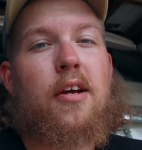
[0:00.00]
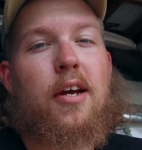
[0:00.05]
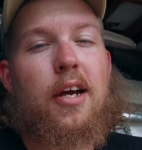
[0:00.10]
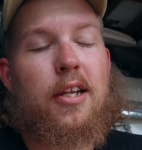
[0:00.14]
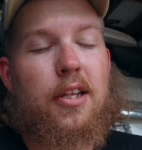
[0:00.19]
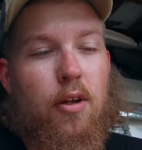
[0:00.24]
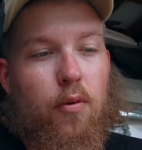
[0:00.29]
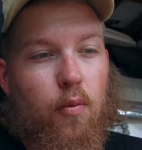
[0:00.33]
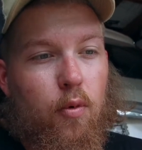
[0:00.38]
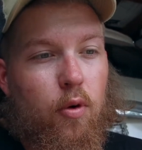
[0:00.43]

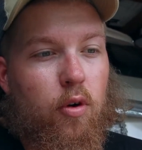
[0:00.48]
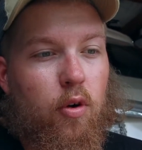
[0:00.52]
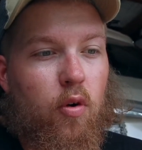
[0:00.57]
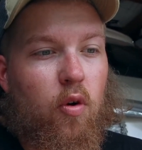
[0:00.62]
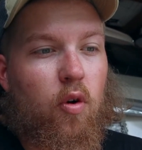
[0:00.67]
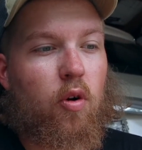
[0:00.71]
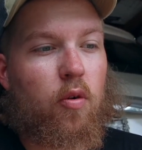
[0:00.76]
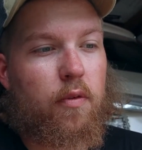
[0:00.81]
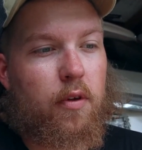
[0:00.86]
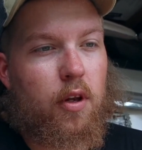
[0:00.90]
and then we'll
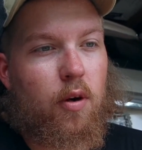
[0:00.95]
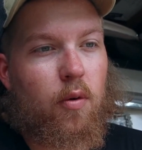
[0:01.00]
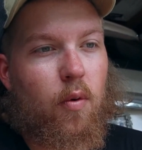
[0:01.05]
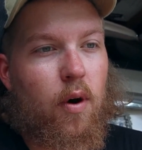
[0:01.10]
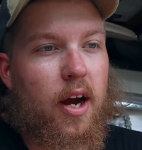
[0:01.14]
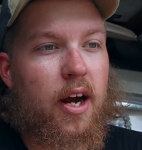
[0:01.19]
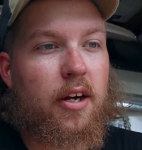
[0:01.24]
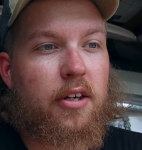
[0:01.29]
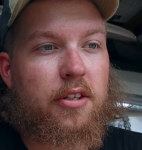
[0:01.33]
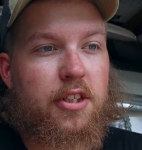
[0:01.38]
go over the
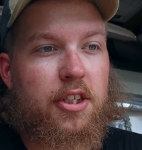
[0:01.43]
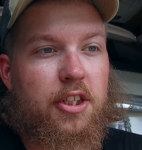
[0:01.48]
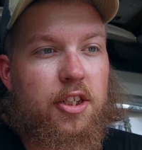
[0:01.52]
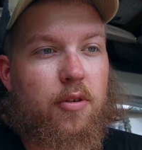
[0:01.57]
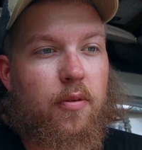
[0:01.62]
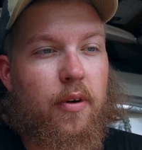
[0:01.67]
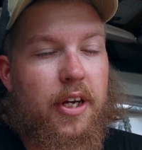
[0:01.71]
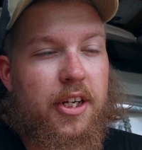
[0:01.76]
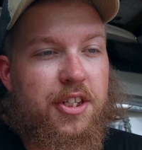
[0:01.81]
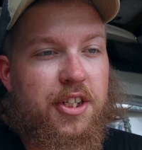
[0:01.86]
wire
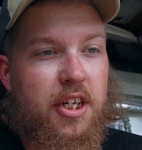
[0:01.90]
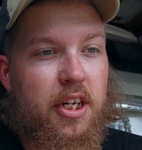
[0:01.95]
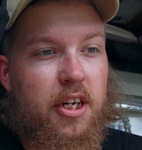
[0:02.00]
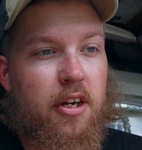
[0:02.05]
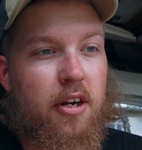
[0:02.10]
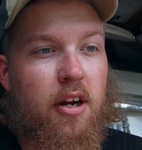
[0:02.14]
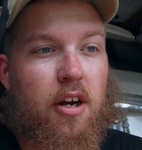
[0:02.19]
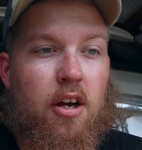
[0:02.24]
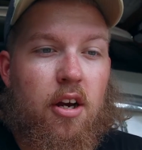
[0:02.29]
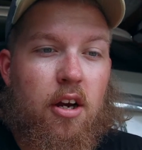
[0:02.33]

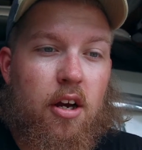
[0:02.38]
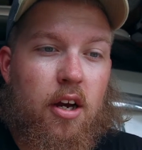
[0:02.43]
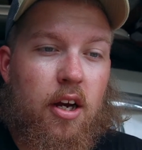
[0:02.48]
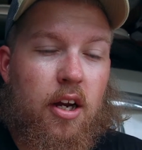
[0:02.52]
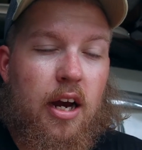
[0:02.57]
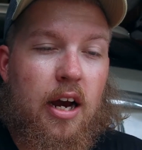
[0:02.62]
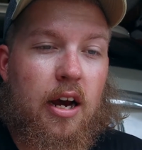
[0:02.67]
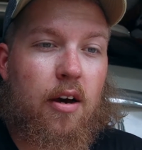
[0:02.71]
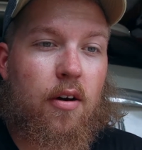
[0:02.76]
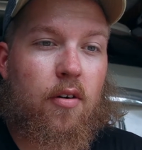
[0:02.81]
situation on
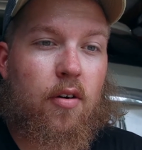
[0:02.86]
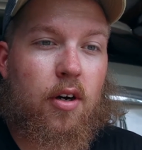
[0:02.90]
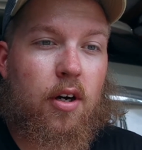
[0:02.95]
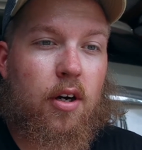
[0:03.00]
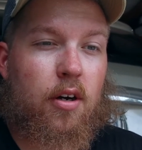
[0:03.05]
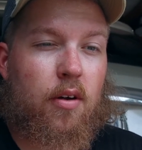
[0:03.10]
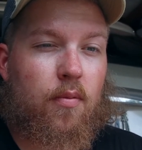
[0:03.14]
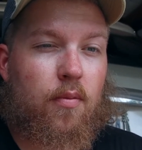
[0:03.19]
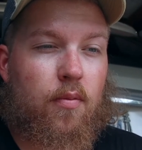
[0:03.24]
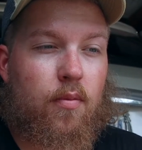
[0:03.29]
how